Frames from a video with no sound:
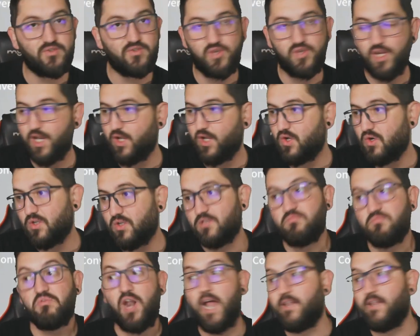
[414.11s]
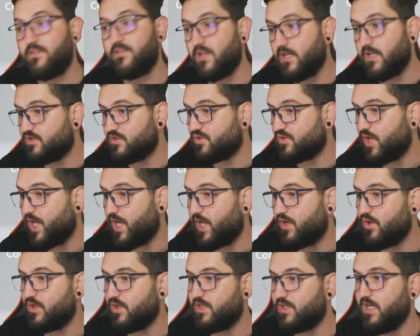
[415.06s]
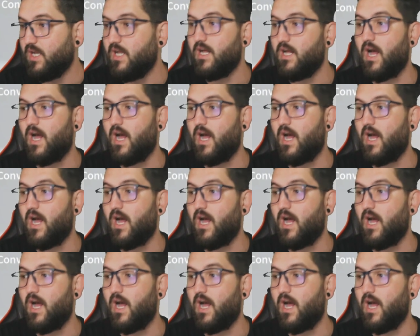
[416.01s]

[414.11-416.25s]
is really good, Randall is really good,